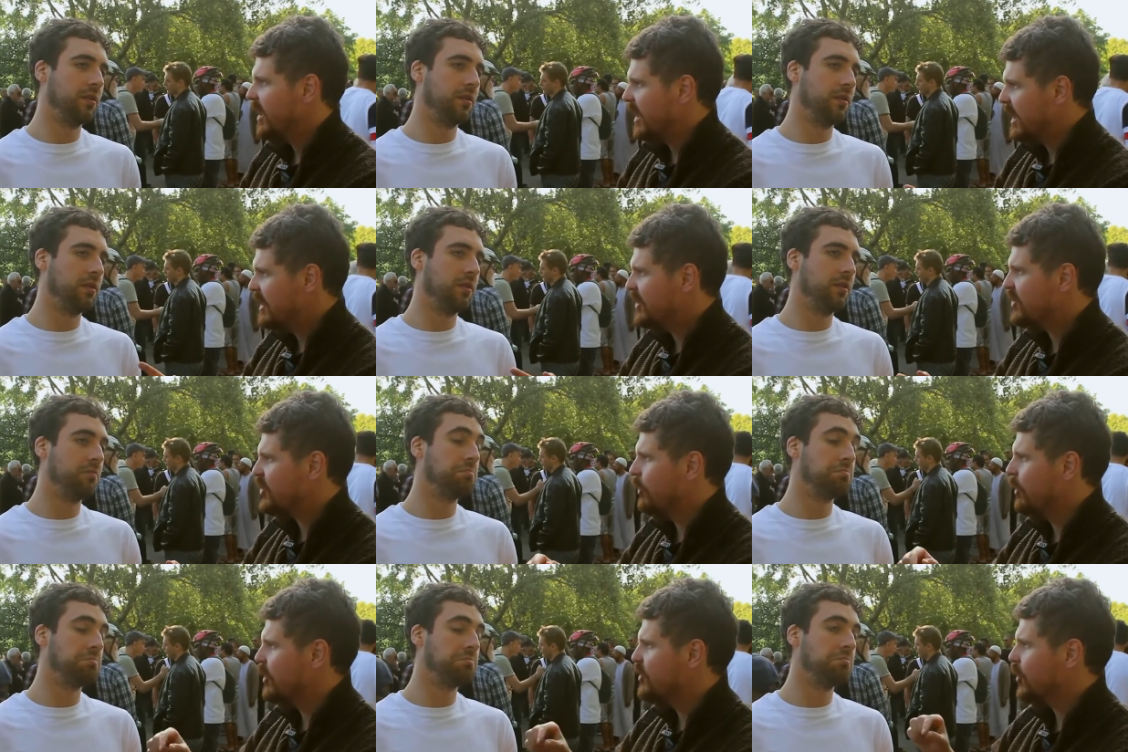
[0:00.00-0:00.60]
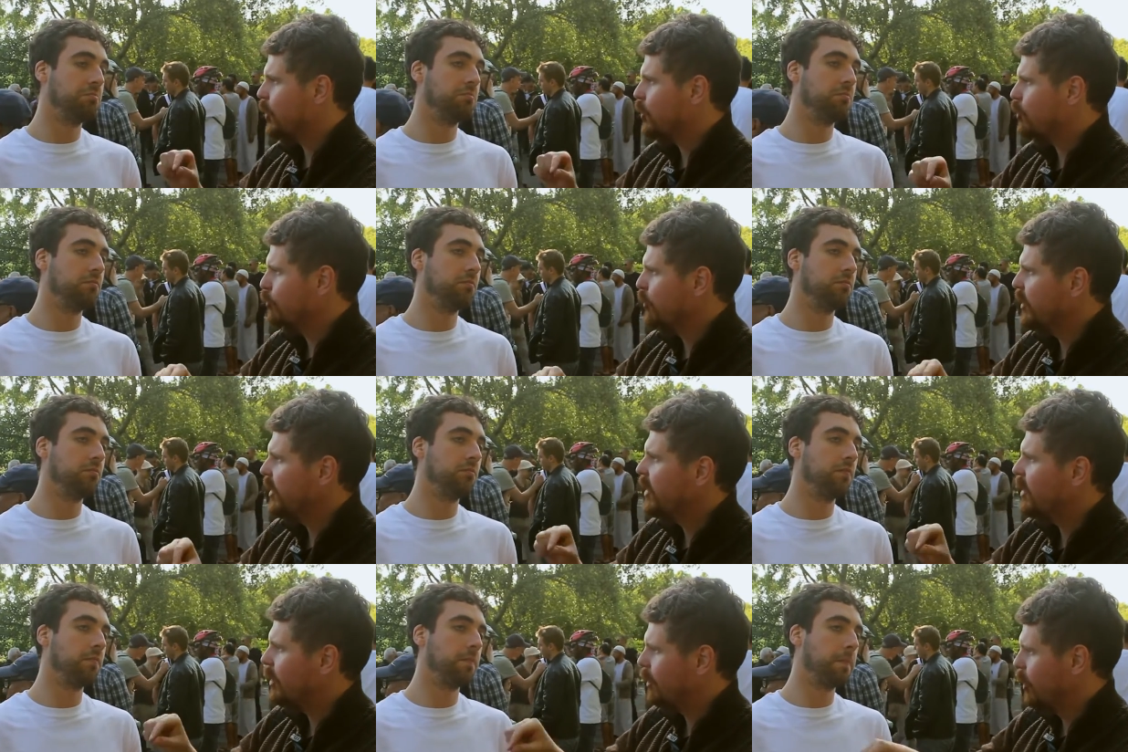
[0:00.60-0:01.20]
Speaker 1: Isa is a
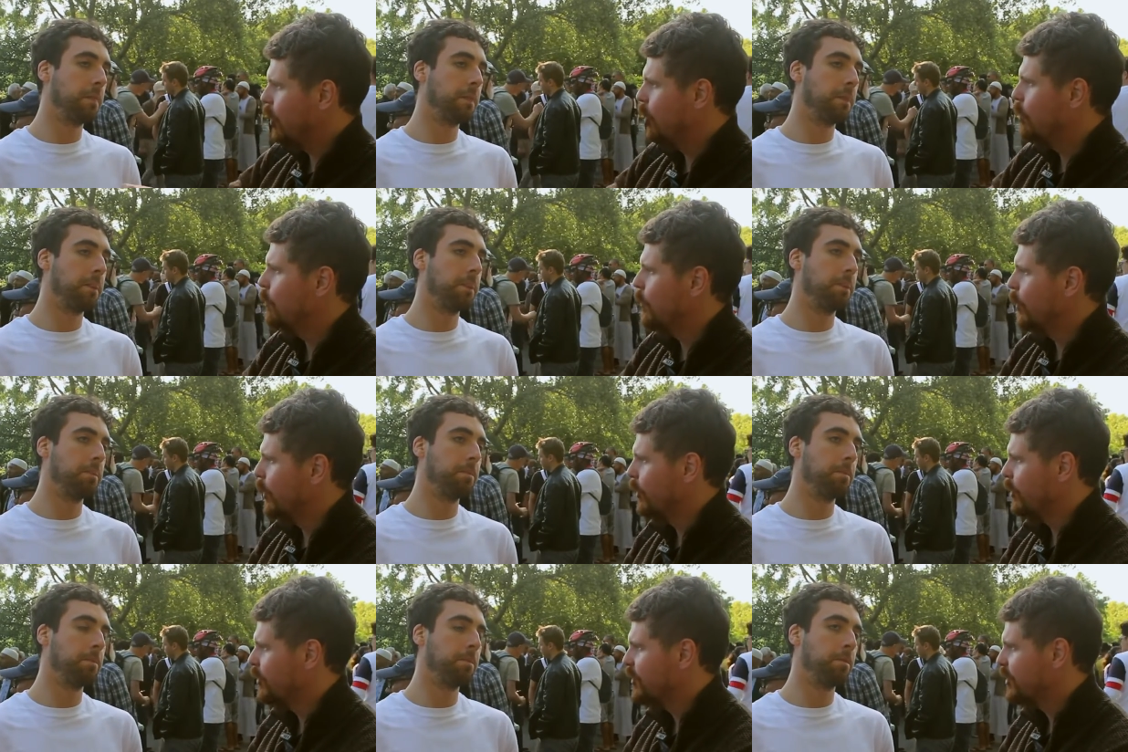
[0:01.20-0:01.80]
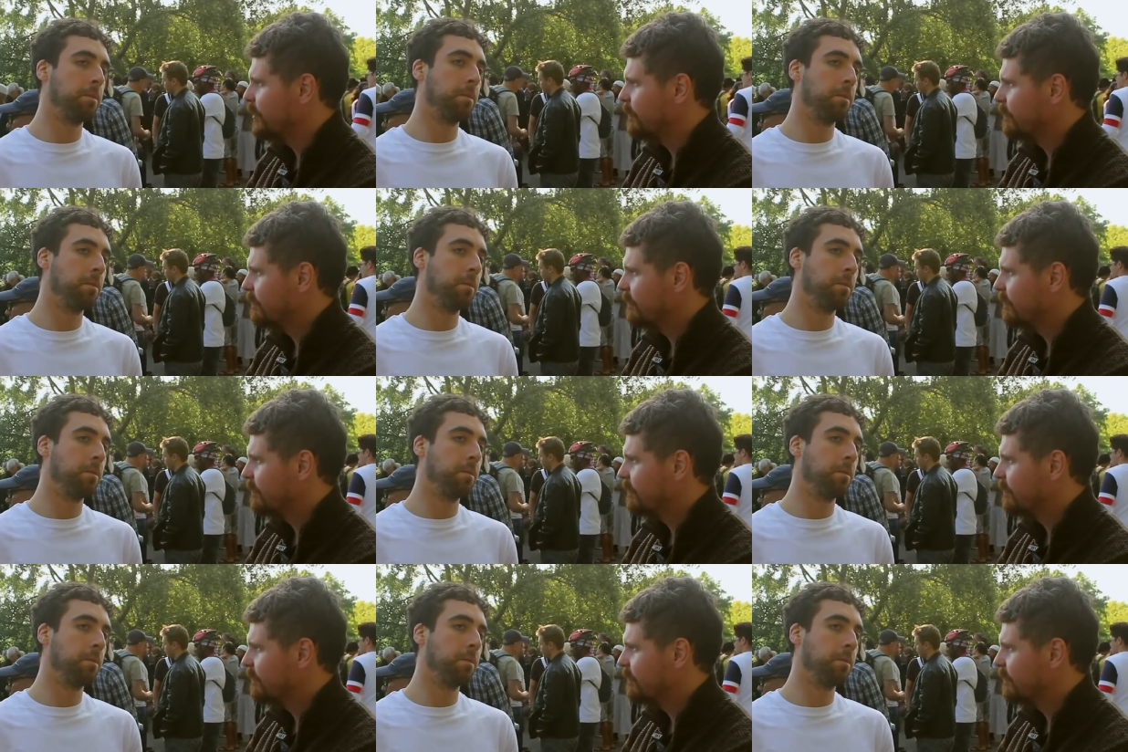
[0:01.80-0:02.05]
Greek loanword.